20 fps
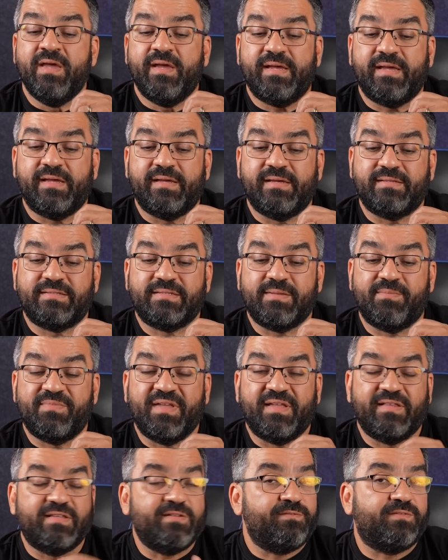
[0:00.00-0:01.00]
uh,
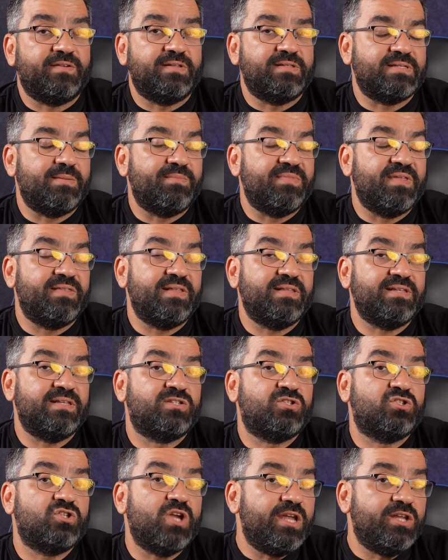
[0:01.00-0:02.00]
something different, something that is
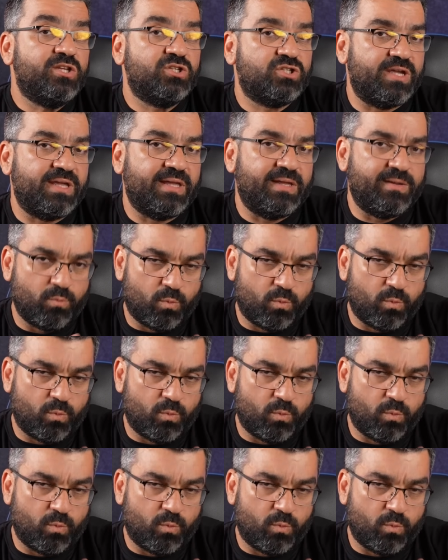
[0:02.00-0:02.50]
changing